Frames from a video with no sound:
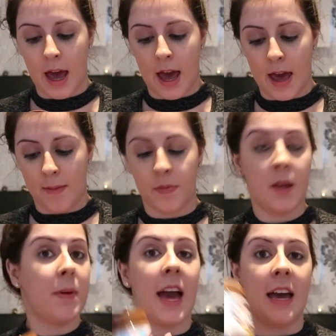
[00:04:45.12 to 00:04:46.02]
But
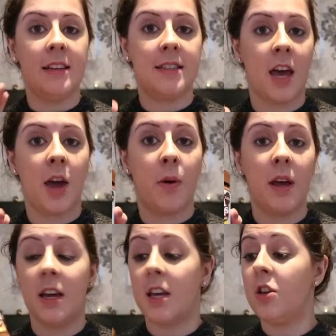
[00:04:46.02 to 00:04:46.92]
yeah, so
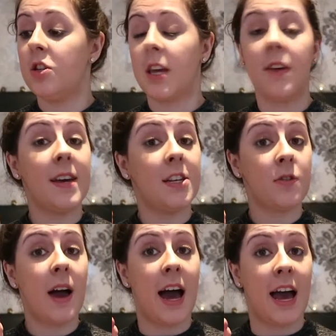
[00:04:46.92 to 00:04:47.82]
you should give it a
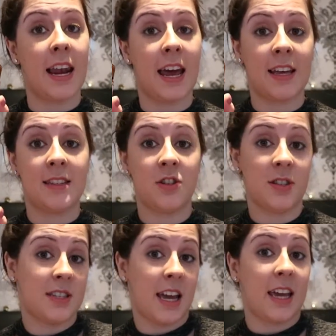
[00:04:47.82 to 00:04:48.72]
try. Like, it's
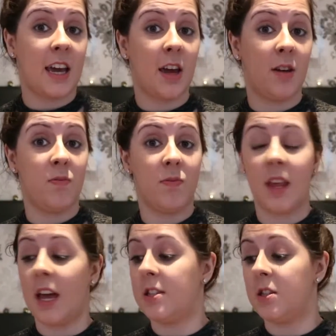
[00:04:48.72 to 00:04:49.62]
just like a
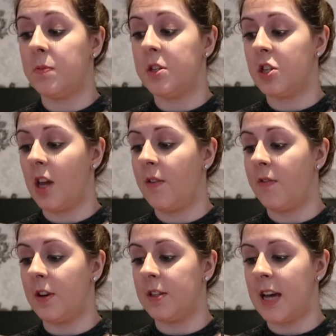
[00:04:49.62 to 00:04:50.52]
substitute
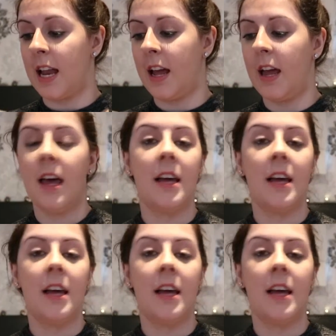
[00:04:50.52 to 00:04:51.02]
for Nutella.